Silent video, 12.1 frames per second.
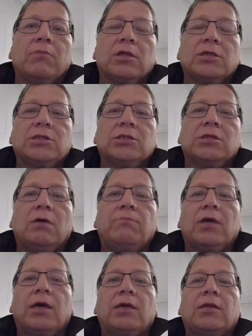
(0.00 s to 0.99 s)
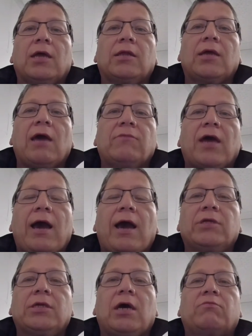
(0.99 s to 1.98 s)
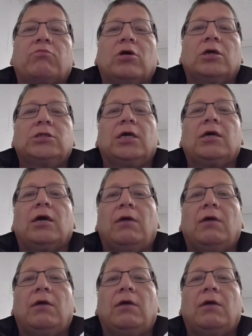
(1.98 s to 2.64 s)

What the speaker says: Melissa's update that they have the Habitat Project.